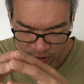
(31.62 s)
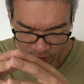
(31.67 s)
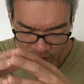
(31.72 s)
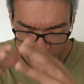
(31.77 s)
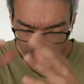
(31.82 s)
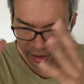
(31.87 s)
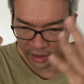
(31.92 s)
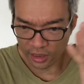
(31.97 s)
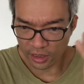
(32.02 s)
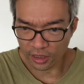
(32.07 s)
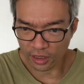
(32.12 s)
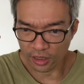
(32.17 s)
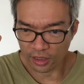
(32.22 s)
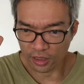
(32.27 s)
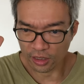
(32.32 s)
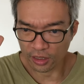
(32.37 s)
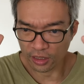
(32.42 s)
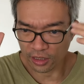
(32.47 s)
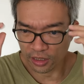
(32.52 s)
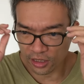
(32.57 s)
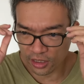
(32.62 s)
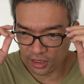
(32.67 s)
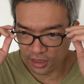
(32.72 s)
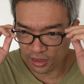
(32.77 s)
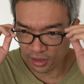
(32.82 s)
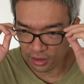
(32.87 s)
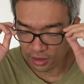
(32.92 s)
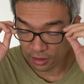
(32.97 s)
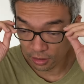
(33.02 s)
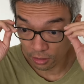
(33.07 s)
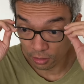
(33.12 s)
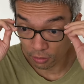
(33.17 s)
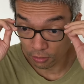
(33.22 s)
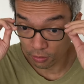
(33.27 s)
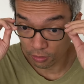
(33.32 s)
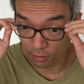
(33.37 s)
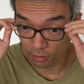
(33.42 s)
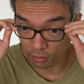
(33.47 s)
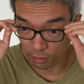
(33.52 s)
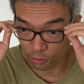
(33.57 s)
upon it? It's
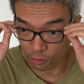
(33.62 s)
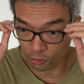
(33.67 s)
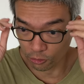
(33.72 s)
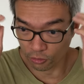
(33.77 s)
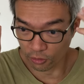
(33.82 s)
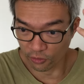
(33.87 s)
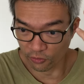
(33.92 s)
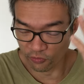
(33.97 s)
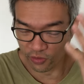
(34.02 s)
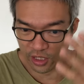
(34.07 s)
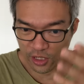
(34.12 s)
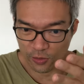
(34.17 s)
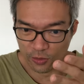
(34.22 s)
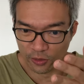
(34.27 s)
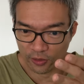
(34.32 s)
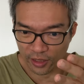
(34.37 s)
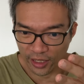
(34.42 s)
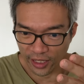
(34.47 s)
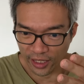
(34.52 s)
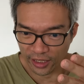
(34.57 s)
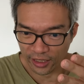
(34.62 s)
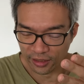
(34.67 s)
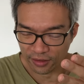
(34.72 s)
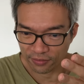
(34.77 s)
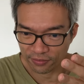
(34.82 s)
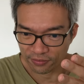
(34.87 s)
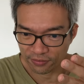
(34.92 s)
through a Facebook ad.